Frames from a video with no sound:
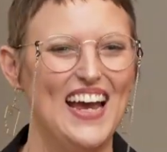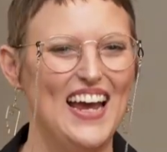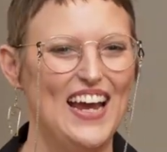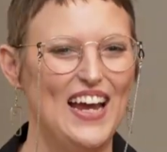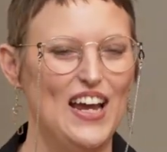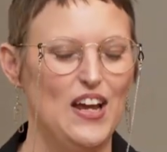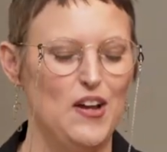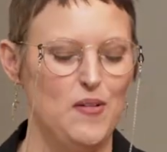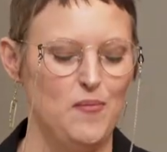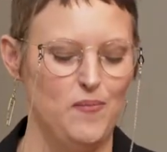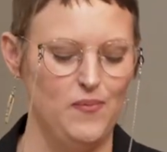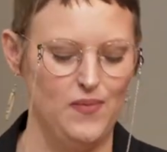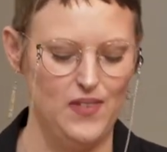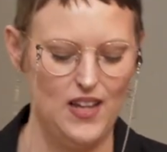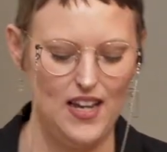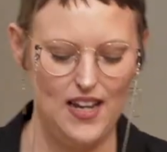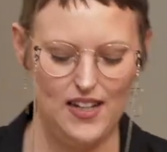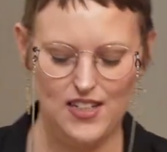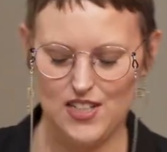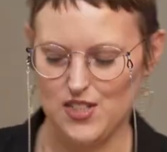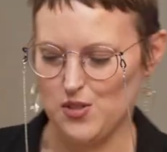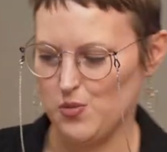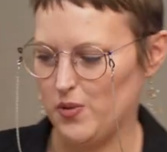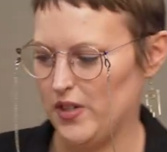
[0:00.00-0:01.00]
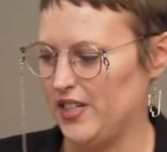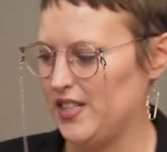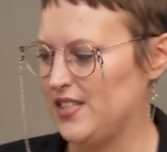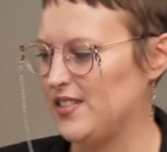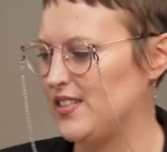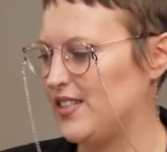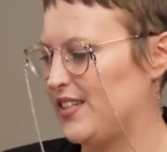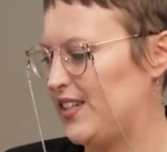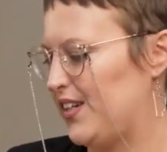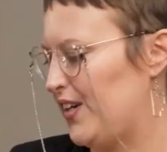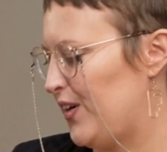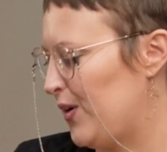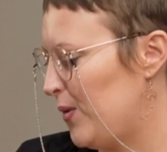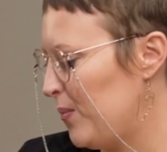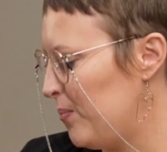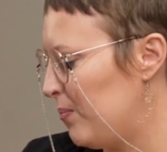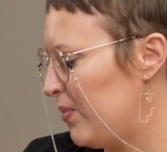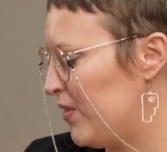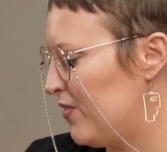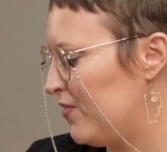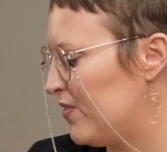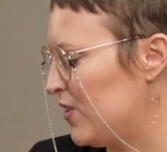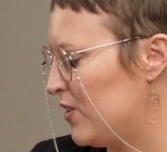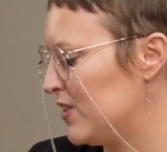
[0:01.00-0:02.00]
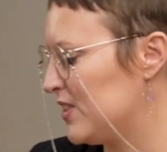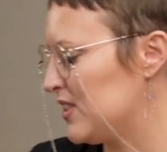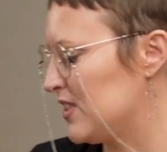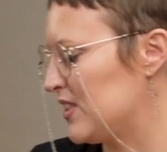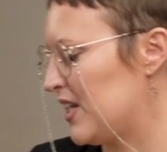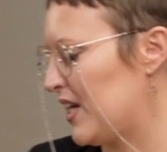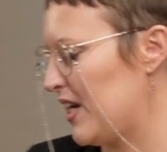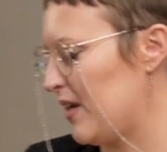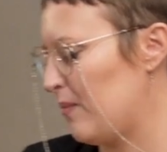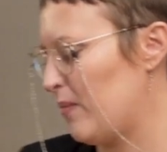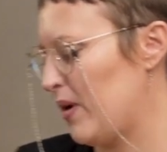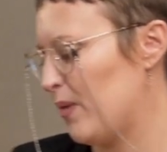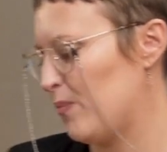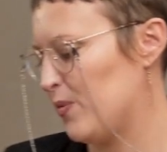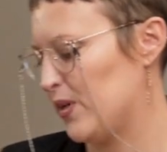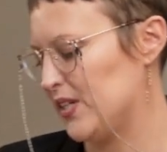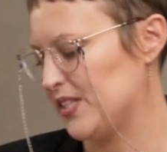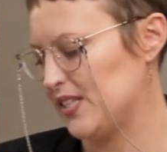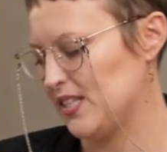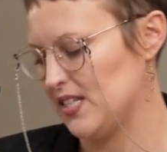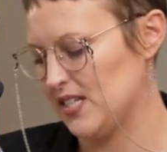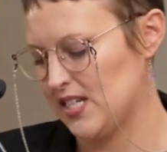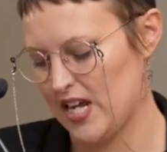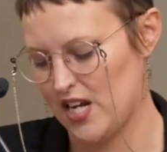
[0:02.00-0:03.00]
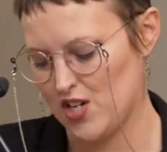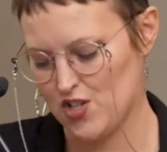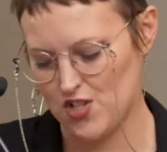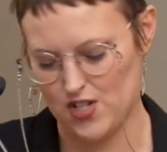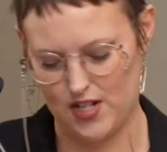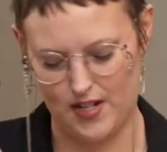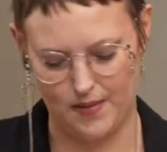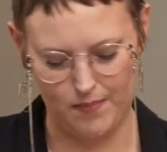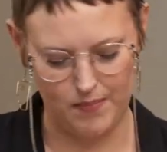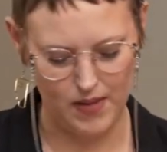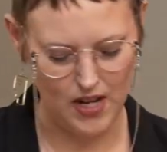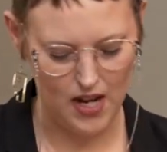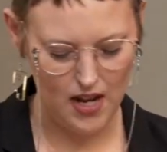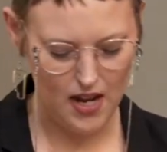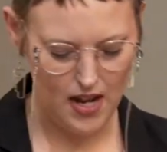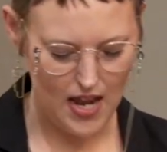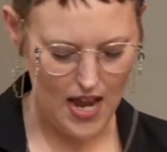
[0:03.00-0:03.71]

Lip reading: I just wanted to, before starting my presentation,